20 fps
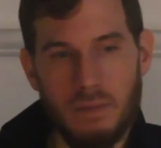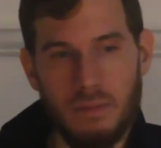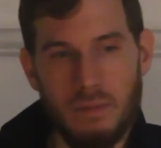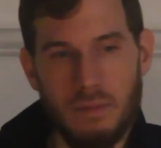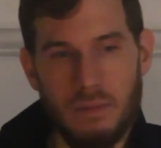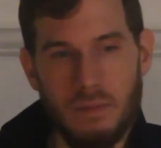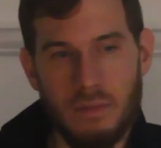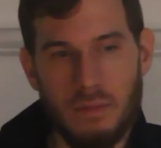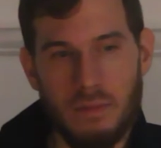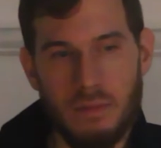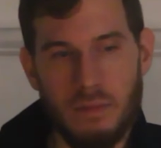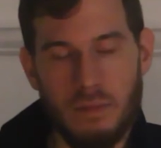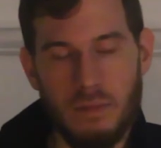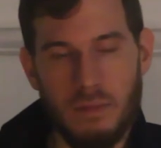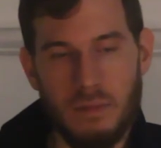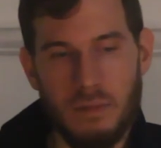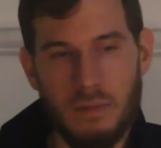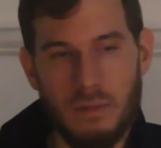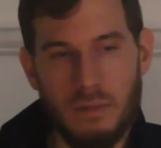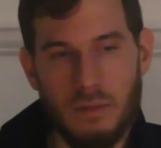
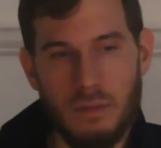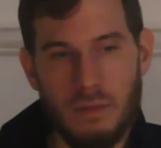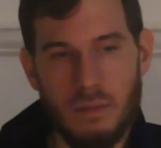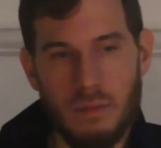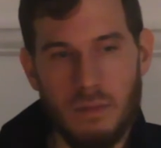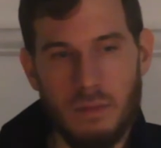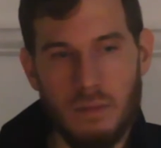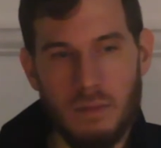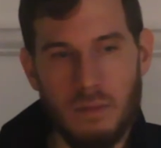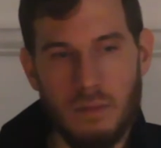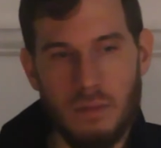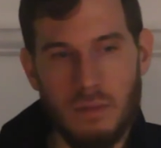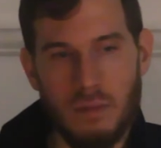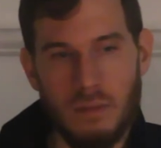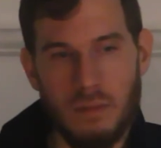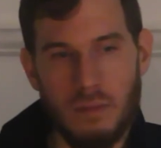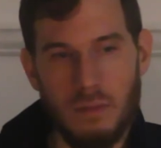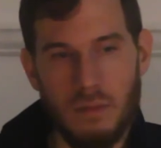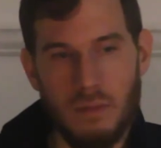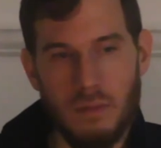
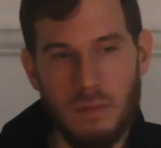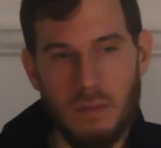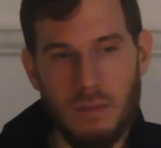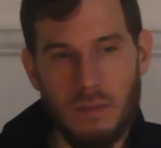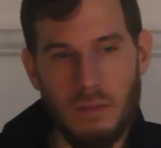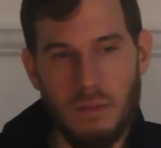(silence)